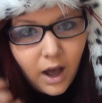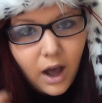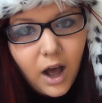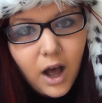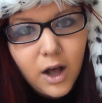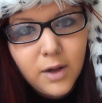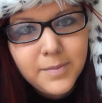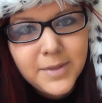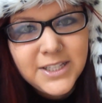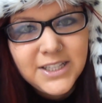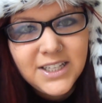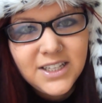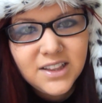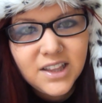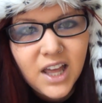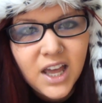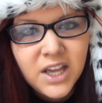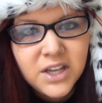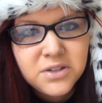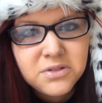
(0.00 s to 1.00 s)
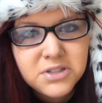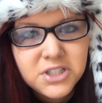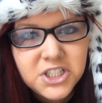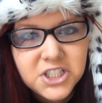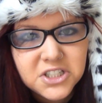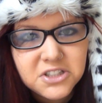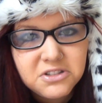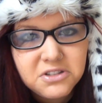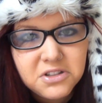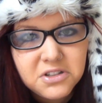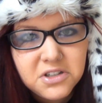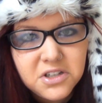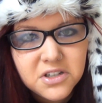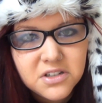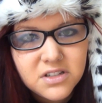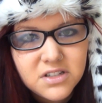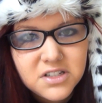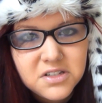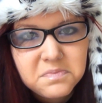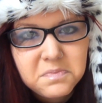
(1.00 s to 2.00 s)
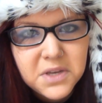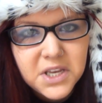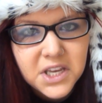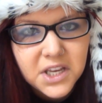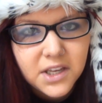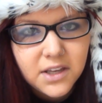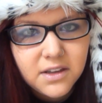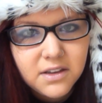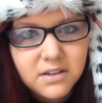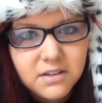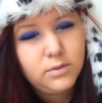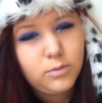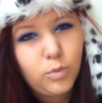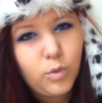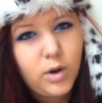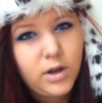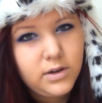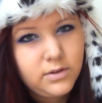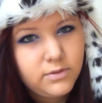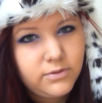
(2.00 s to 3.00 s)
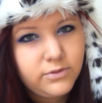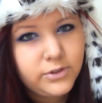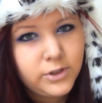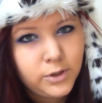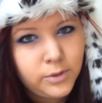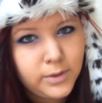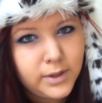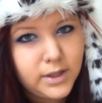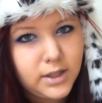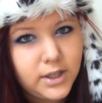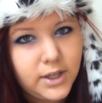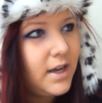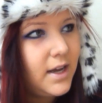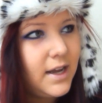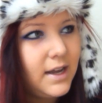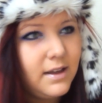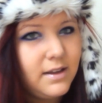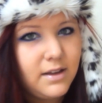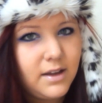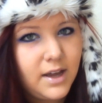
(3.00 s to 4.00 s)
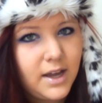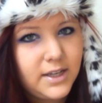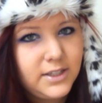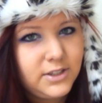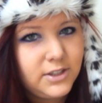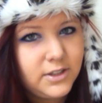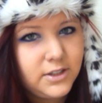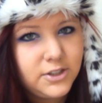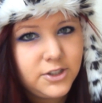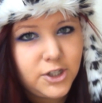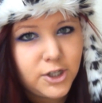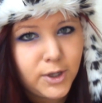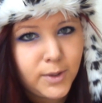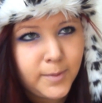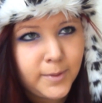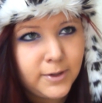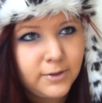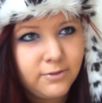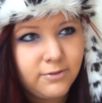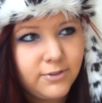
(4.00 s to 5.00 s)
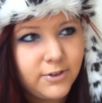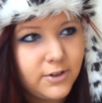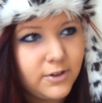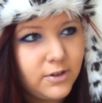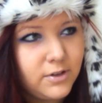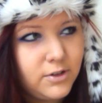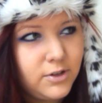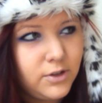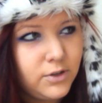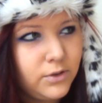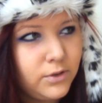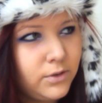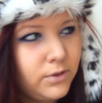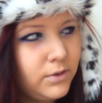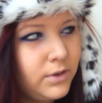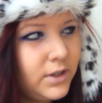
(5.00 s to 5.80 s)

How many languages do you speak? One fluently. I took German for 2